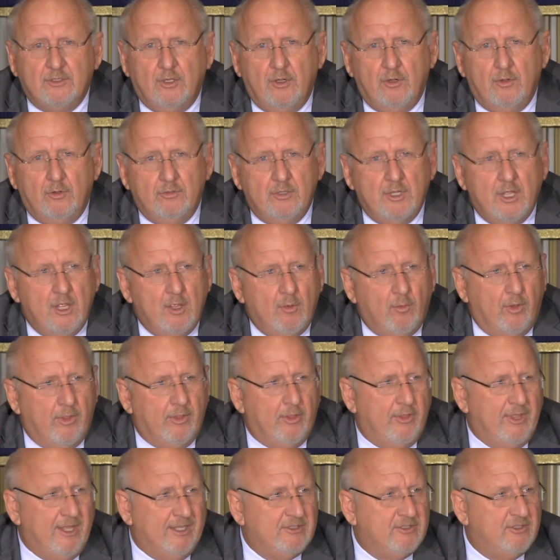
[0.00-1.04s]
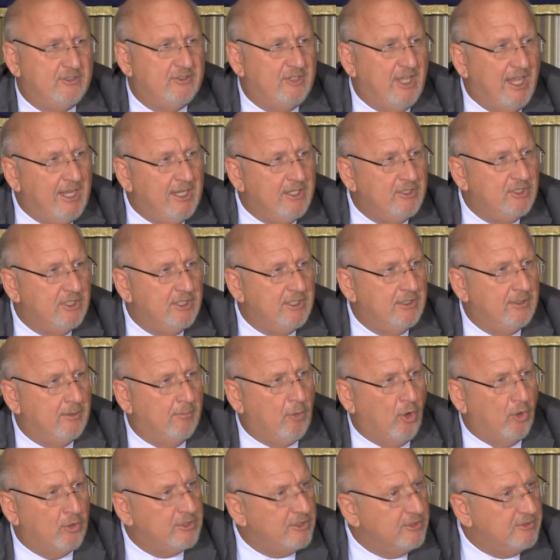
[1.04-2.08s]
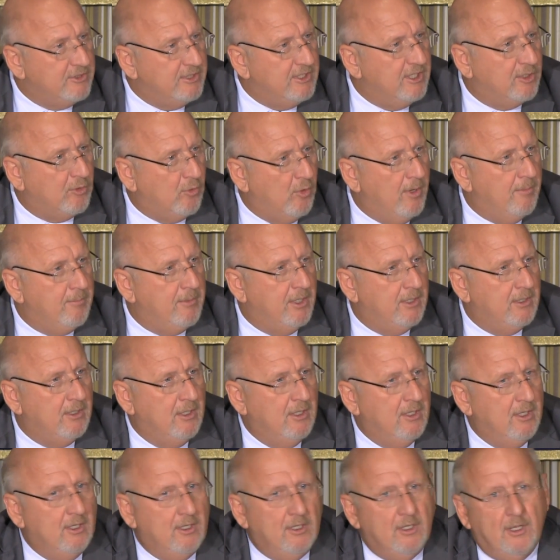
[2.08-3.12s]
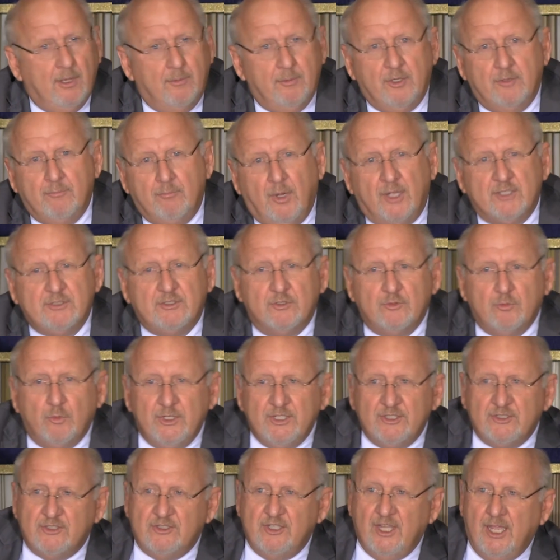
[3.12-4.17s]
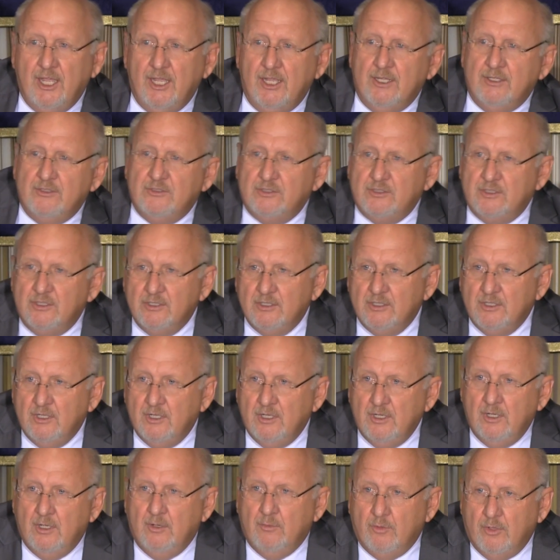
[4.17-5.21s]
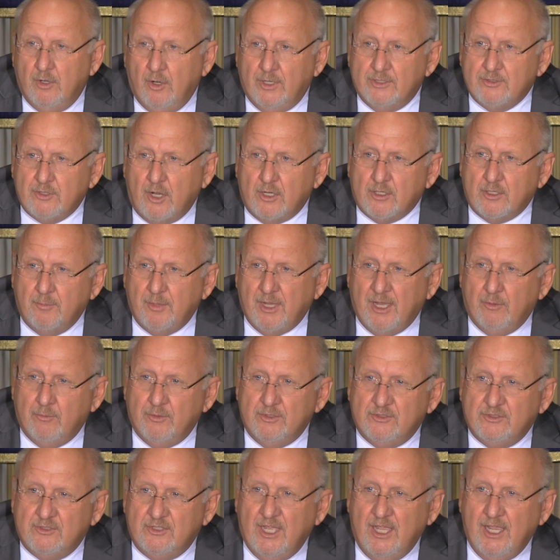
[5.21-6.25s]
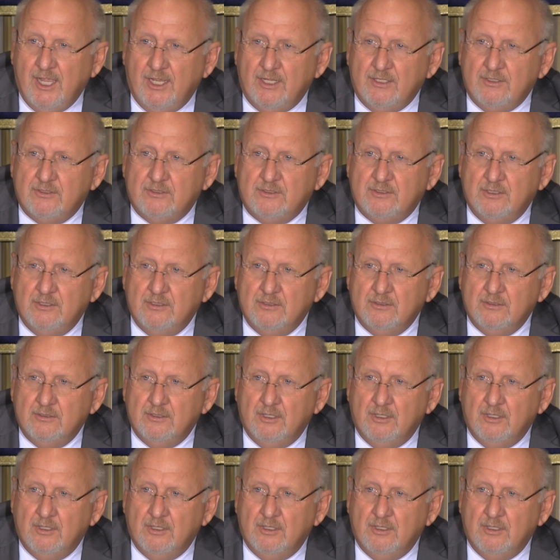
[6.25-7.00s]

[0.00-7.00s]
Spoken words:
zone, whether that's staging emergency equipment. I mean, much as we staged, you know, I talked about we staged